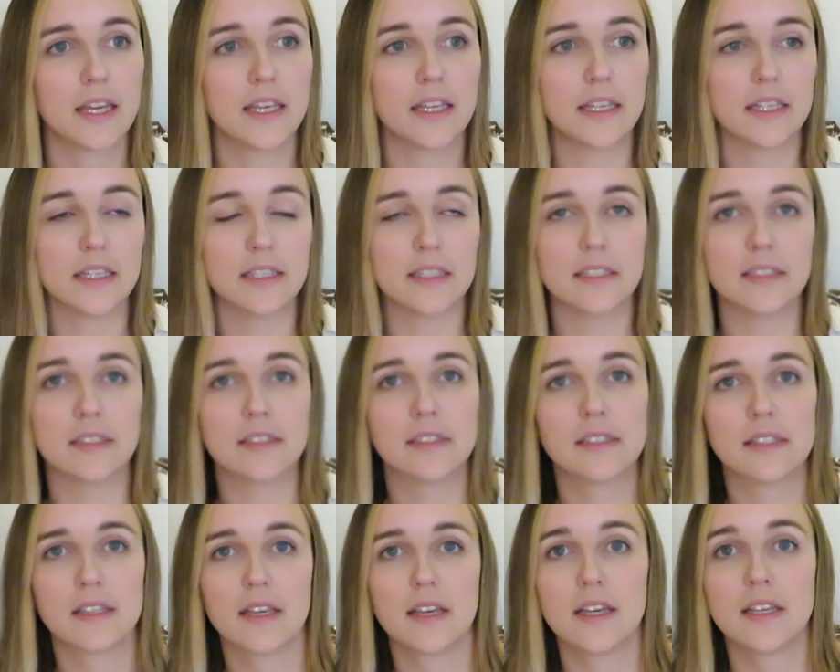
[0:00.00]

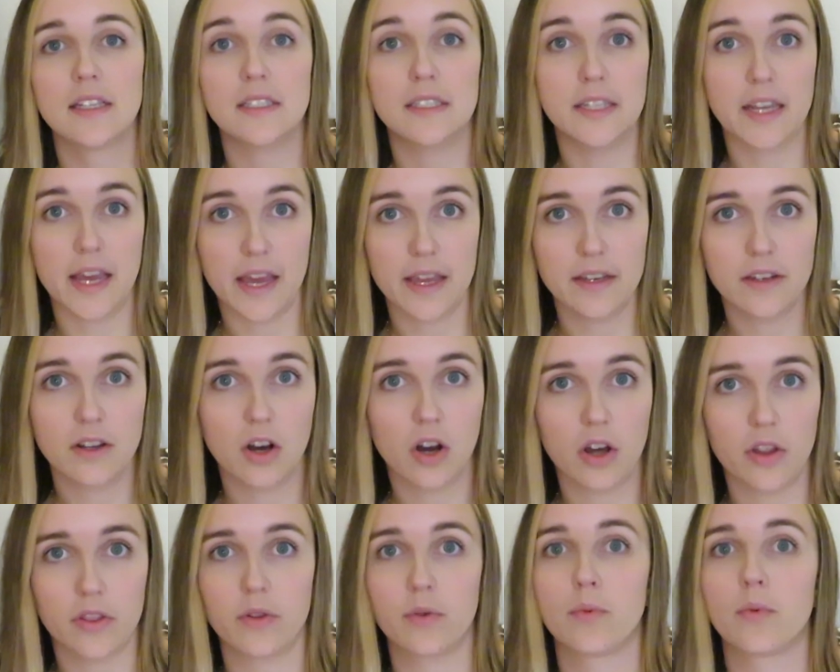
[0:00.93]
is dead
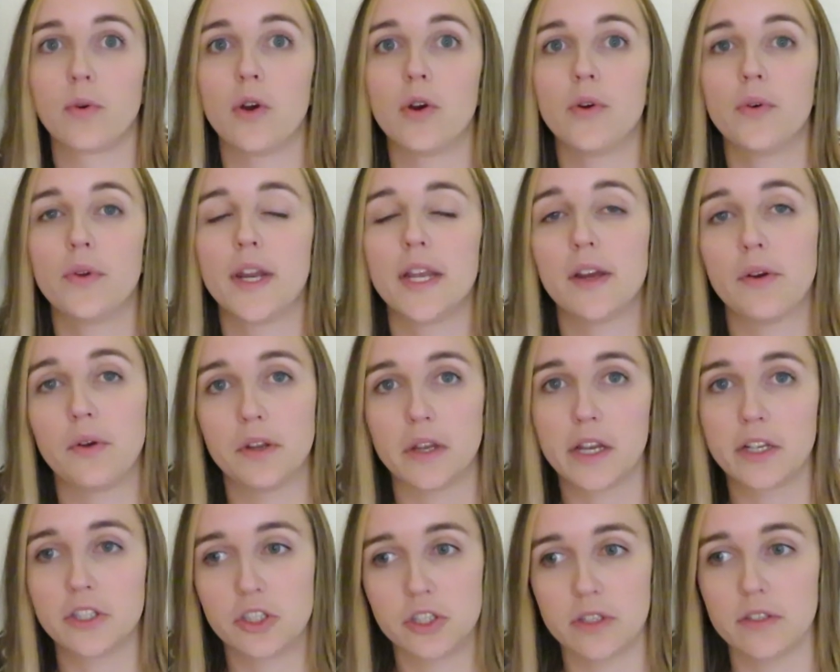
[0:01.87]
on the road
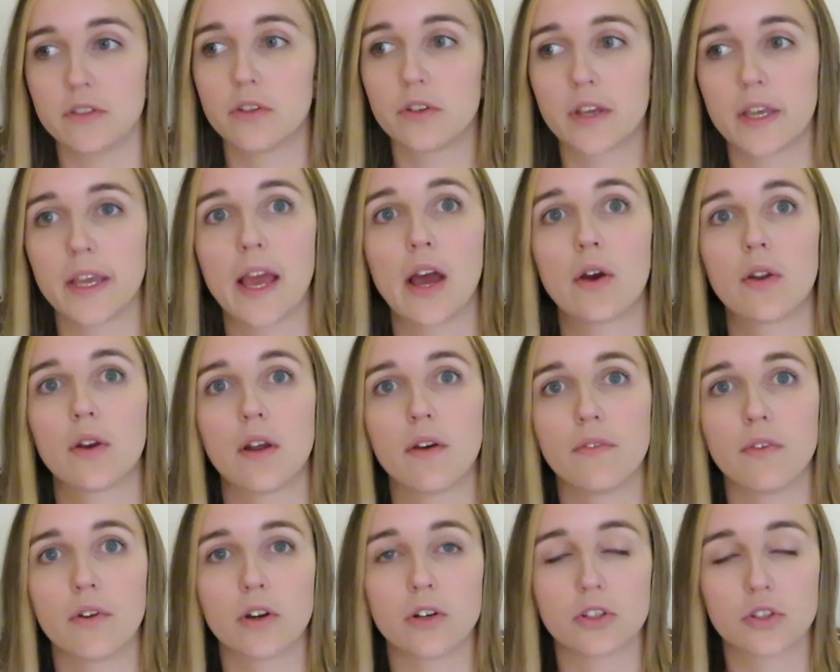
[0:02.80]
as she is looking out
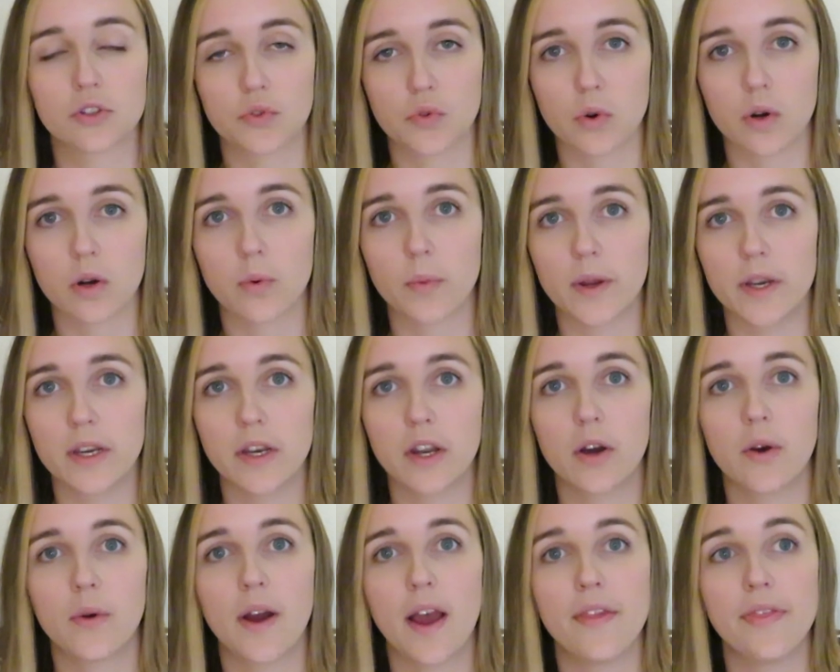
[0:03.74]
of her store
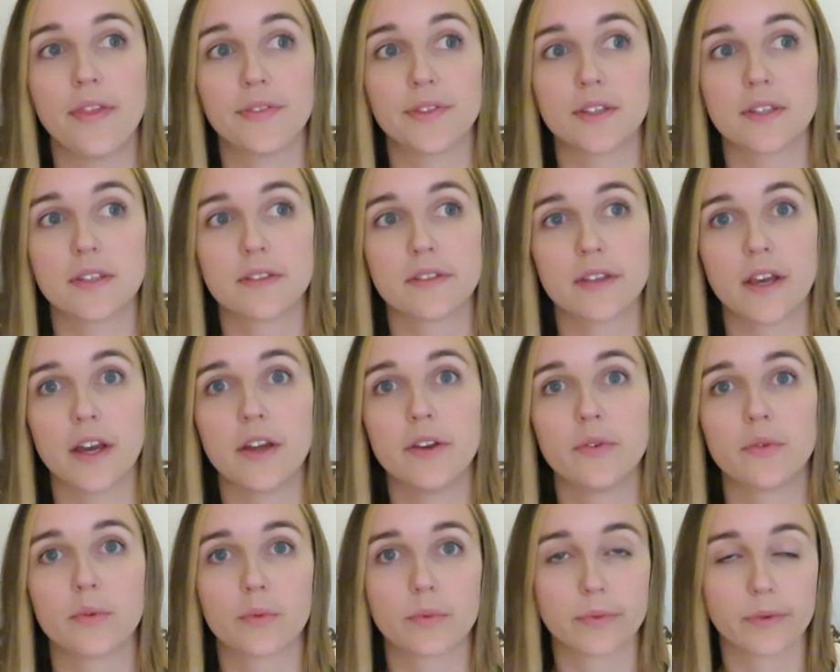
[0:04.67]
window, and that the
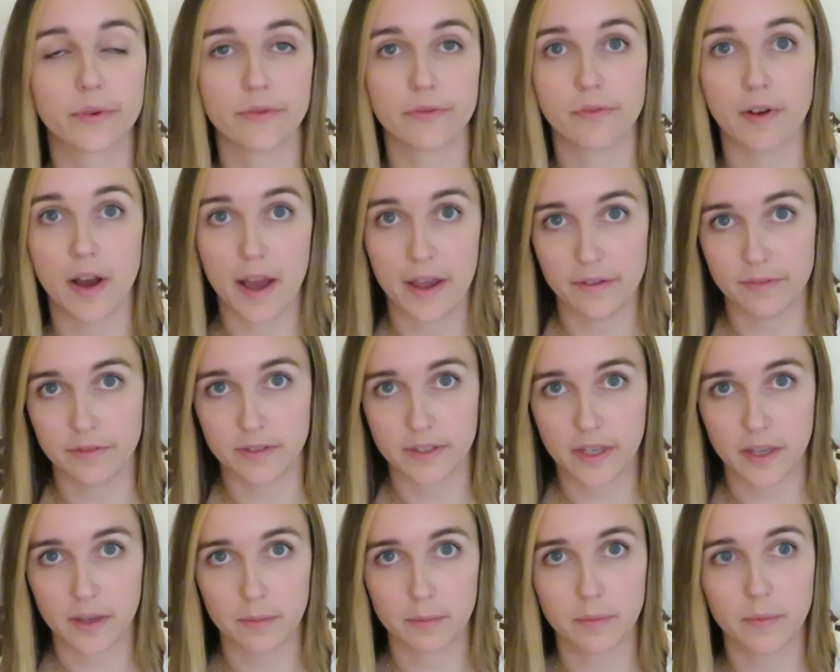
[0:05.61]
sun revives
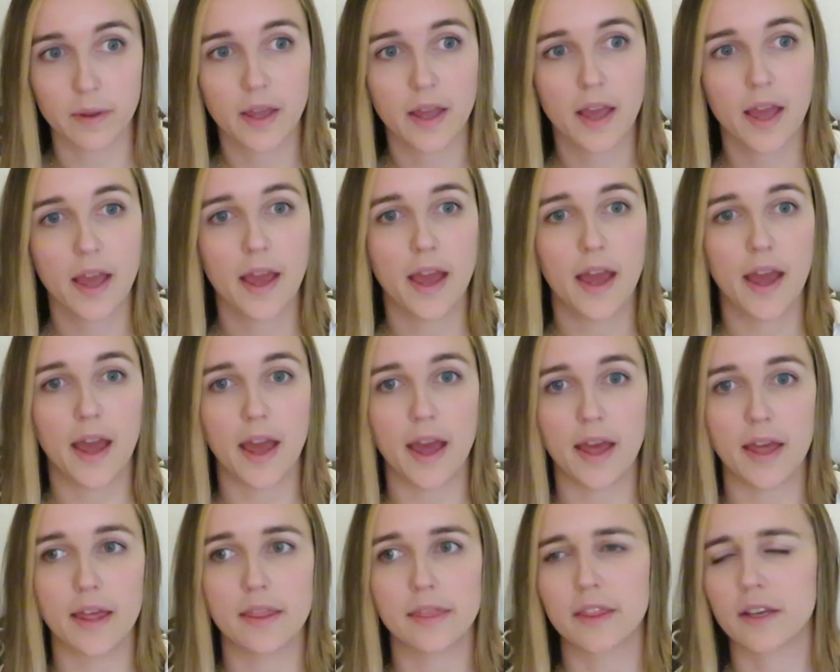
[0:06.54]
him.
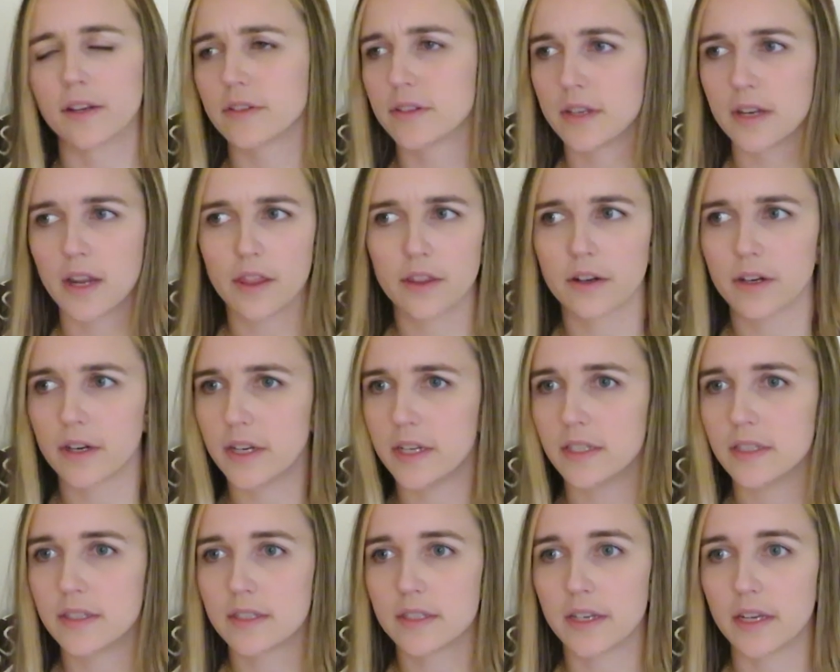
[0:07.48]
And there's another
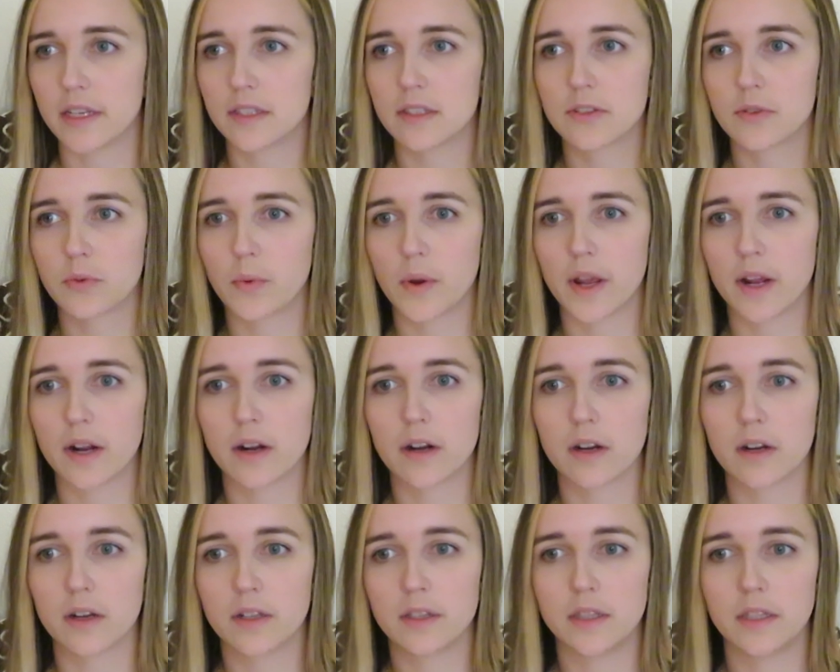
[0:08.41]
instance
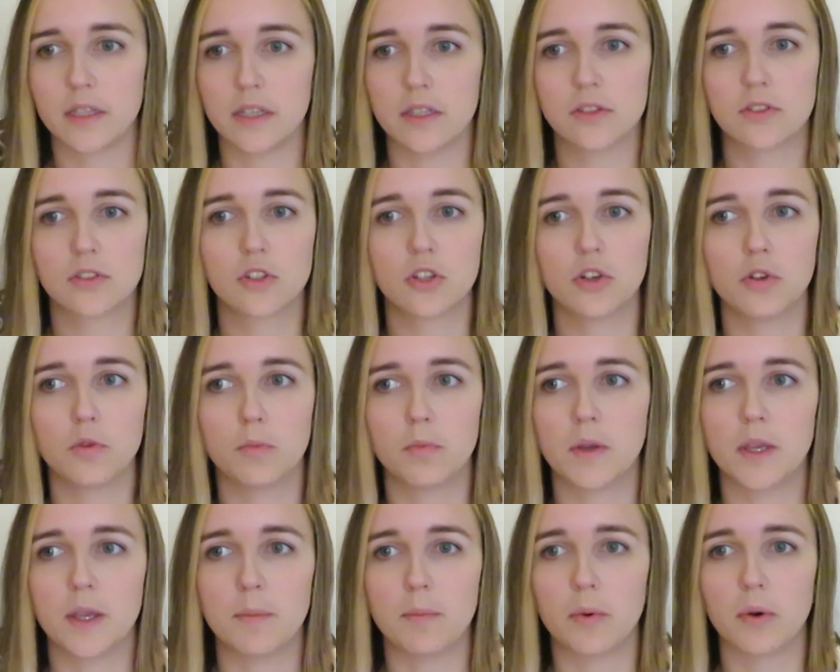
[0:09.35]
where these two
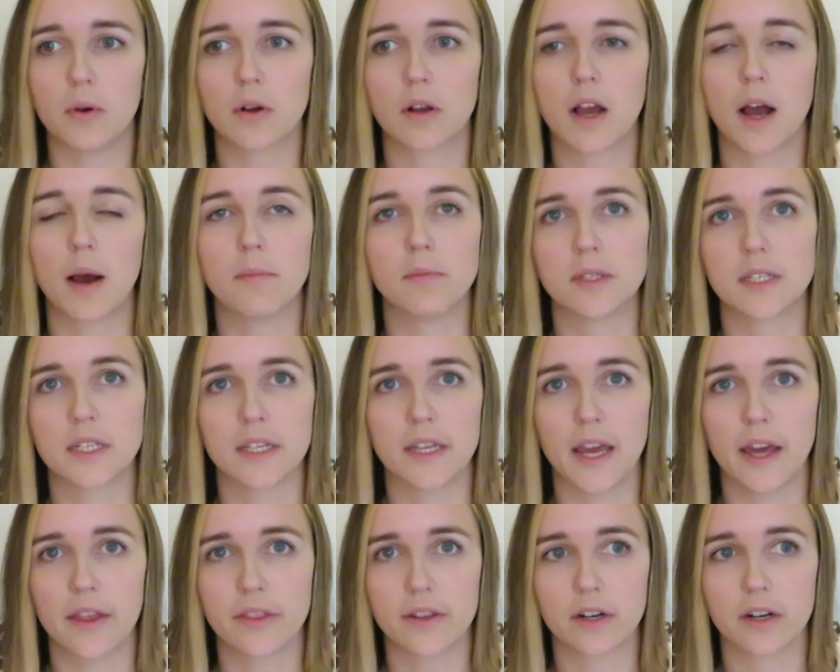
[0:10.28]
people come
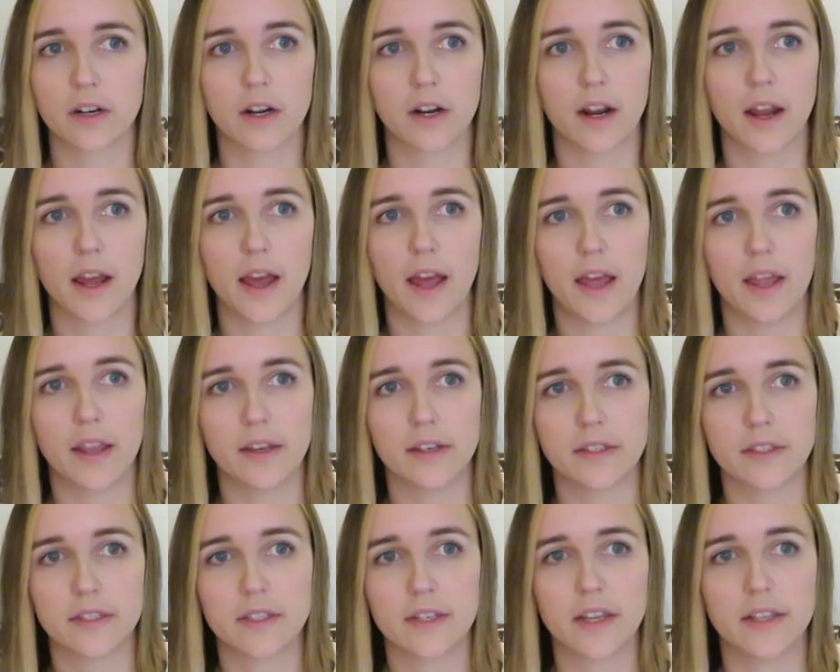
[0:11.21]
together,
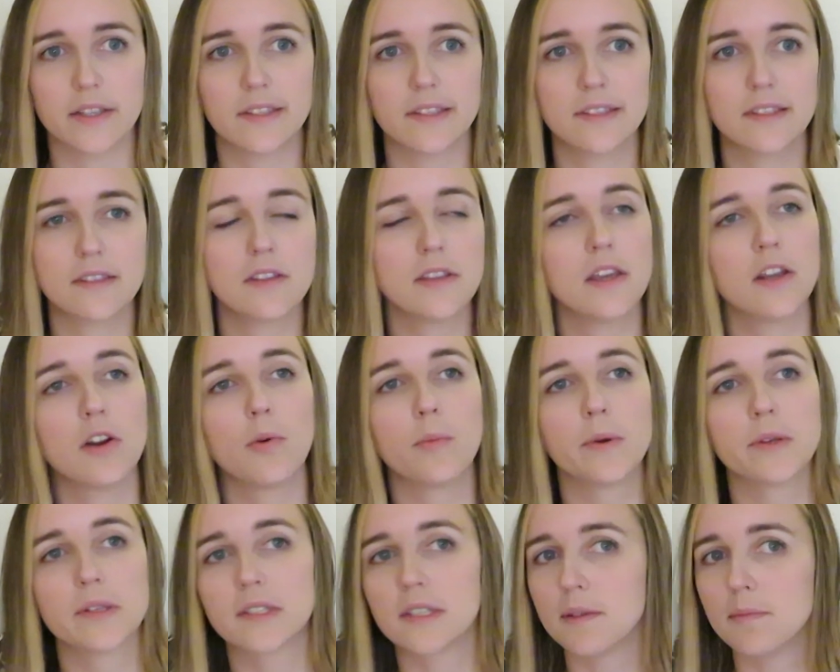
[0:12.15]
and it
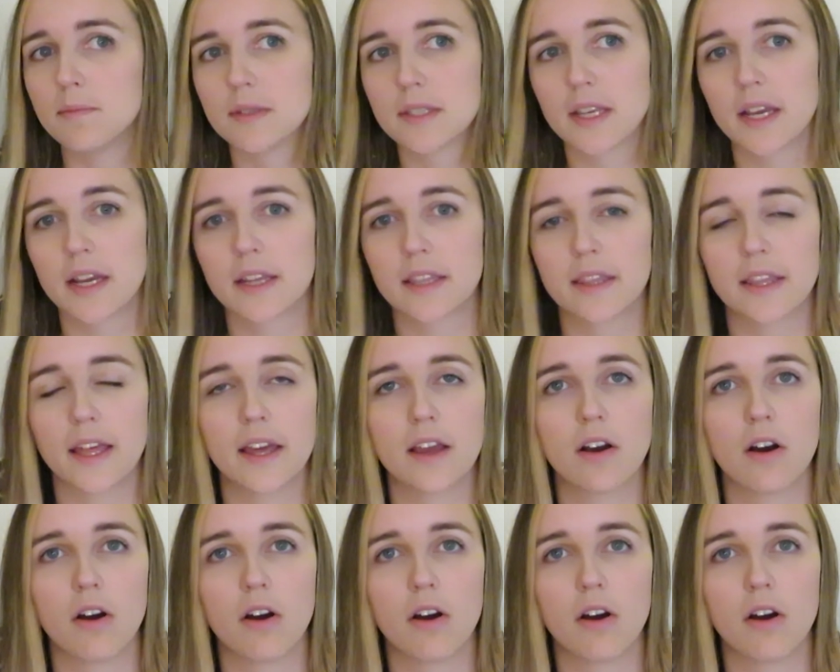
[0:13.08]
almost seems like they